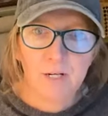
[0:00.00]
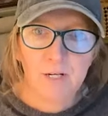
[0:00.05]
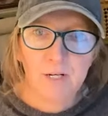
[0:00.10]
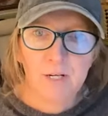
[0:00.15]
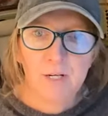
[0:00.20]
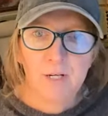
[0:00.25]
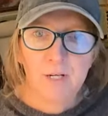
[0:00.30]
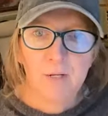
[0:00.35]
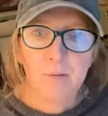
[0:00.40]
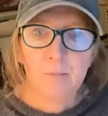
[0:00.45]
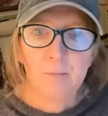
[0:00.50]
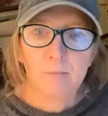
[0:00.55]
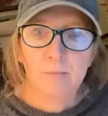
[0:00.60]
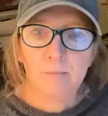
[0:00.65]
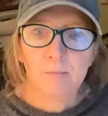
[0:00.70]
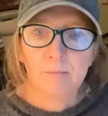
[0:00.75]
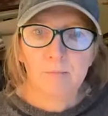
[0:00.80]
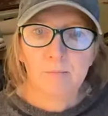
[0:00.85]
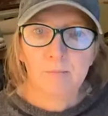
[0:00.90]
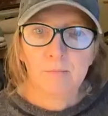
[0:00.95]

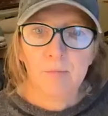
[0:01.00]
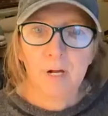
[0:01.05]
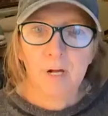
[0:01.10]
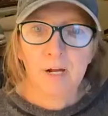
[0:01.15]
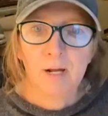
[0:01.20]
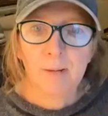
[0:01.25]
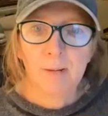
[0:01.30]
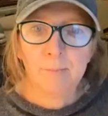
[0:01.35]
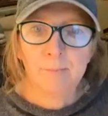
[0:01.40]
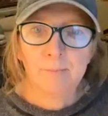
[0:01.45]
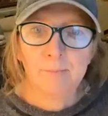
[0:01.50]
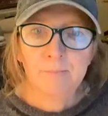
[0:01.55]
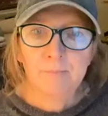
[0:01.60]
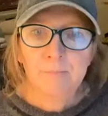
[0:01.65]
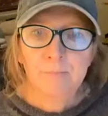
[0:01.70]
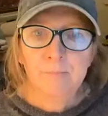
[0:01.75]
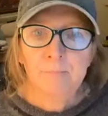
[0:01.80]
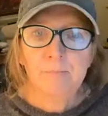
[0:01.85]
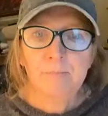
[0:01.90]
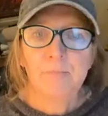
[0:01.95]
to,
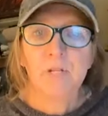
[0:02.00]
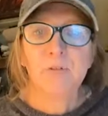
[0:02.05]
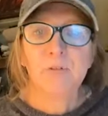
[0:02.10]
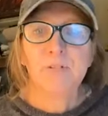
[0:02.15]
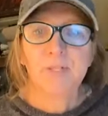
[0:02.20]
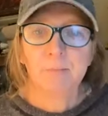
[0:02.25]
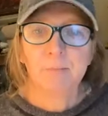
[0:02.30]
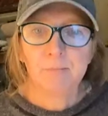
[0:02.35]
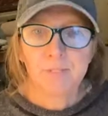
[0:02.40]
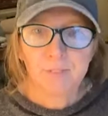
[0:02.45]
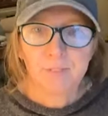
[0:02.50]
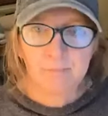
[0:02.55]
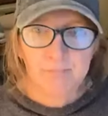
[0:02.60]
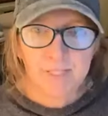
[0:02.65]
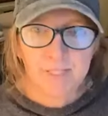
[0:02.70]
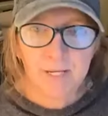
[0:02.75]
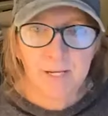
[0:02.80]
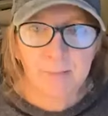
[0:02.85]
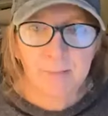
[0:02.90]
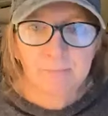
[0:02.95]
those
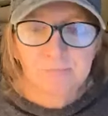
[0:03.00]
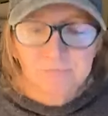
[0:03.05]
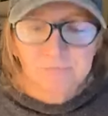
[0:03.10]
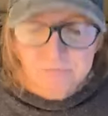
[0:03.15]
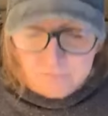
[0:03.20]
symptoms. Yeah.